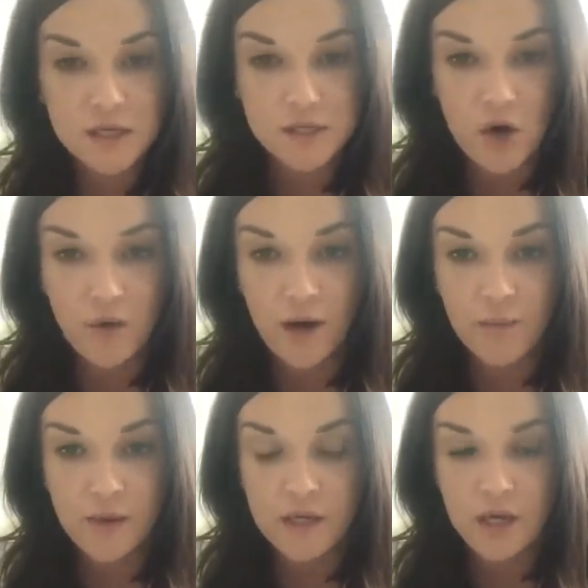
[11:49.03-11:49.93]
It is our
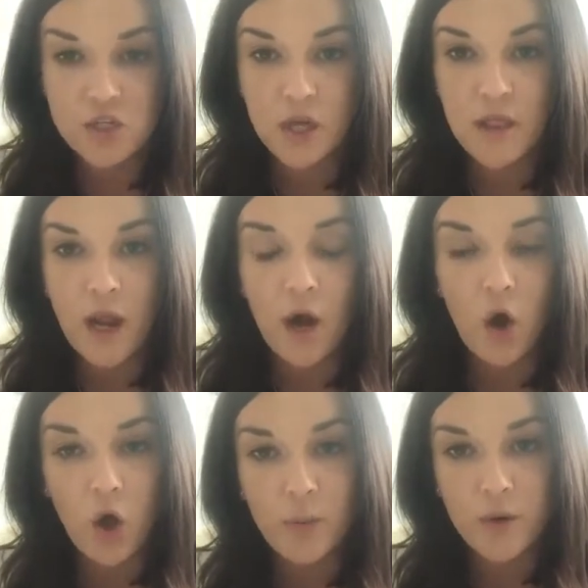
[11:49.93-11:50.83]
recommendation that
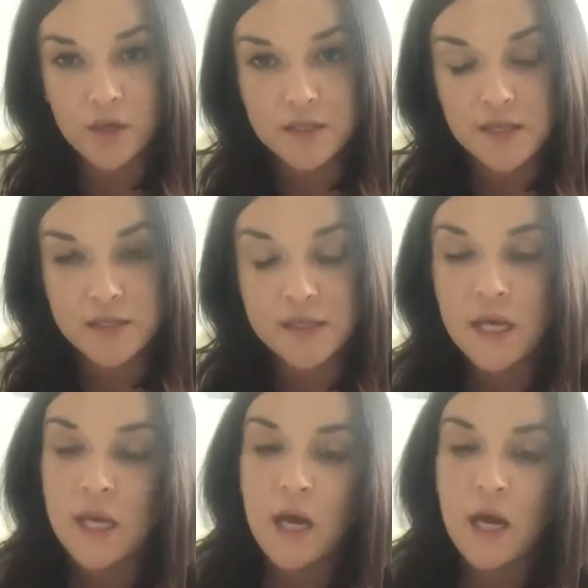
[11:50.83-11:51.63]
all persons